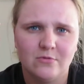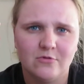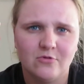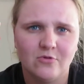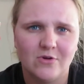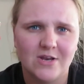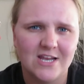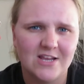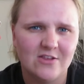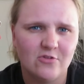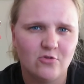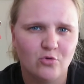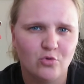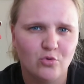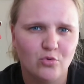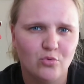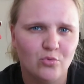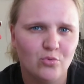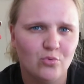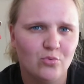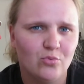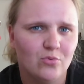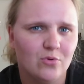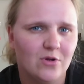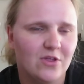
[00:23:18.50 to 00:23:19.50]

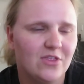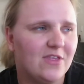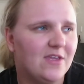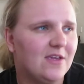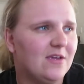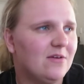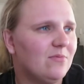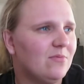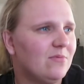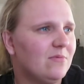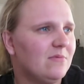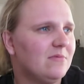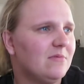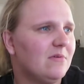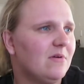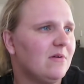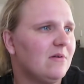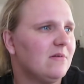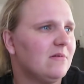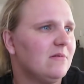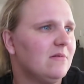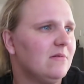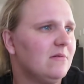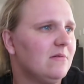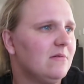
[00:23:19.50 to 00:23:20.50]
22, I think.
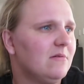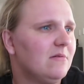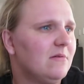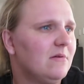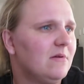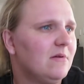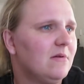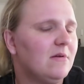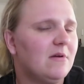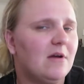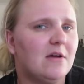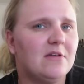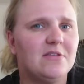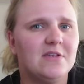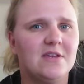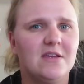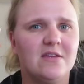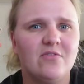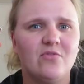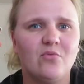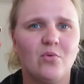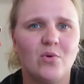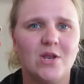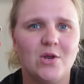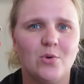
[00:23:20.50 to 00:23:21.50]
No, I think
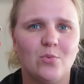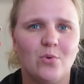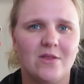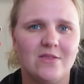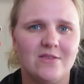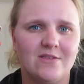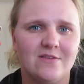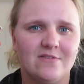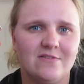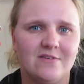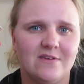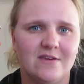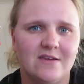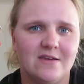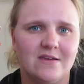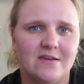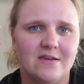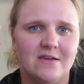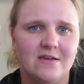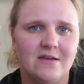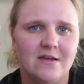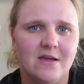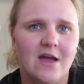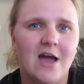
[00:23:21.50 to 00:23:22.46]
he's 21 this year.